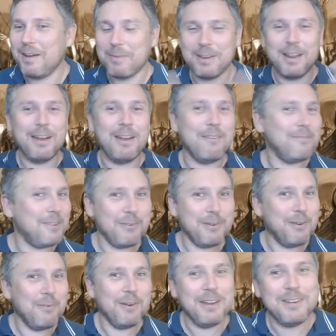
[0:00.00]
I mean, I love
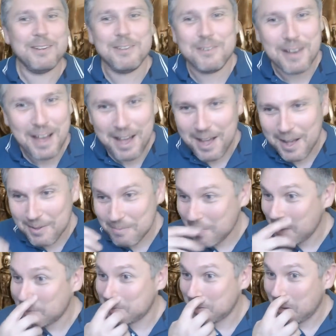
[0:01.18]
doing what I do, uh,
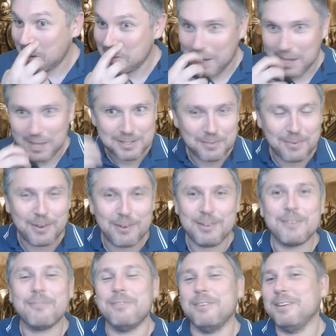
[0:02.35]
but uh, yeah, it's a very
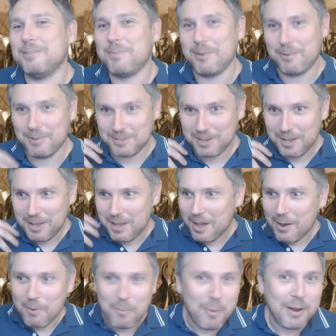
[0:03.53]
different experience
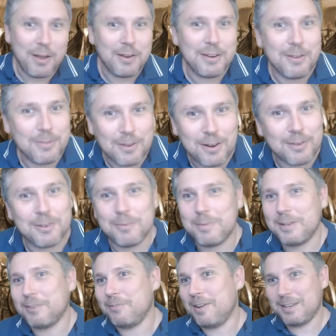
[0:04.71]
when I know that I'm going to be
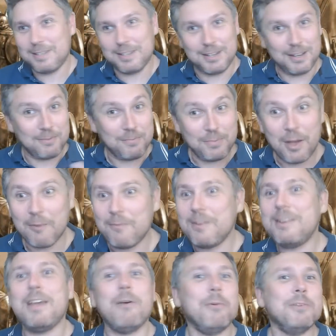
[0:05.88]
creating a, a
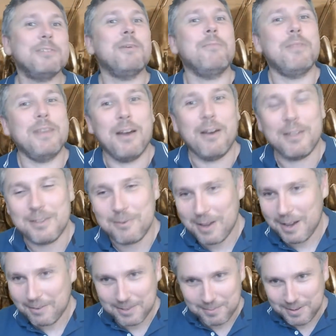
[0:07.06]
video on something. I do
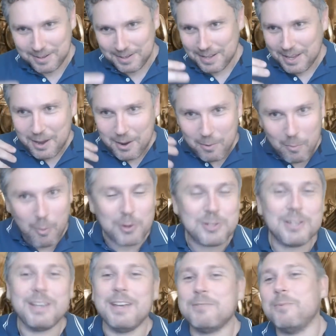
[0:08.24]
have to be
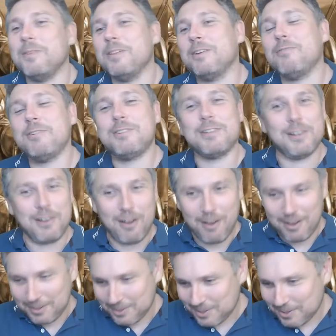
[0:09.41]
watching it with a critical
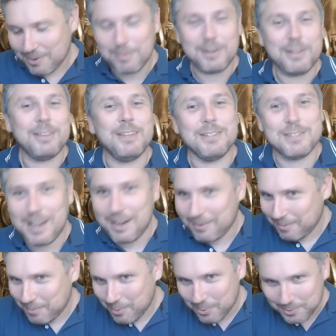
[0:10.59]
eye and scribbling things down
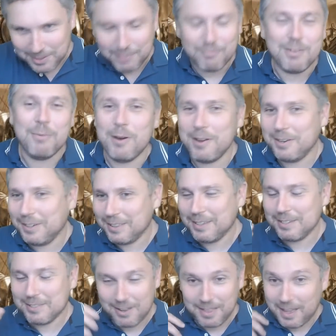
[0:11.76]
and pausing and rewinding and
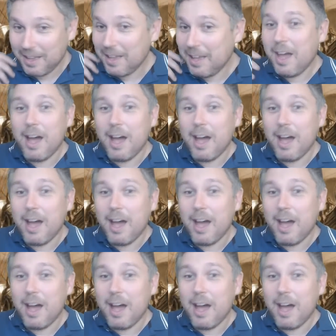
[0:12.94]
things like that.